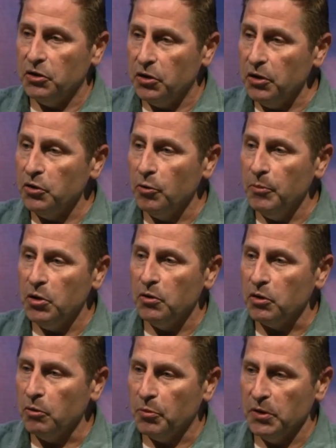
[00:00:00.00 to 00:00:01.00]
good
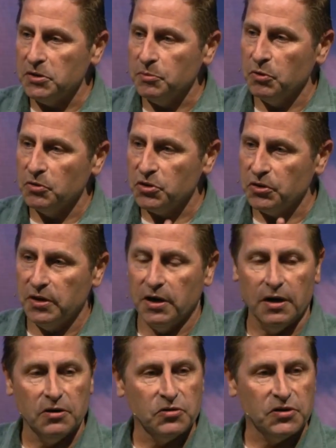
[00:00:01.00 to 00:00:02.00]
hermeneutical principles, you're going to
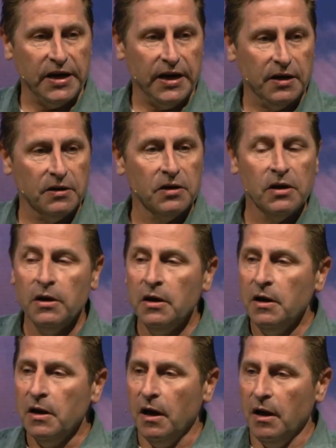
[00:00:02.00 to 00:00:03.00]
understand
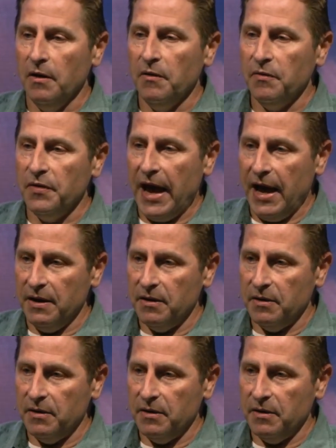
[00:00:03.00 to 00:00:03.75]
uh, that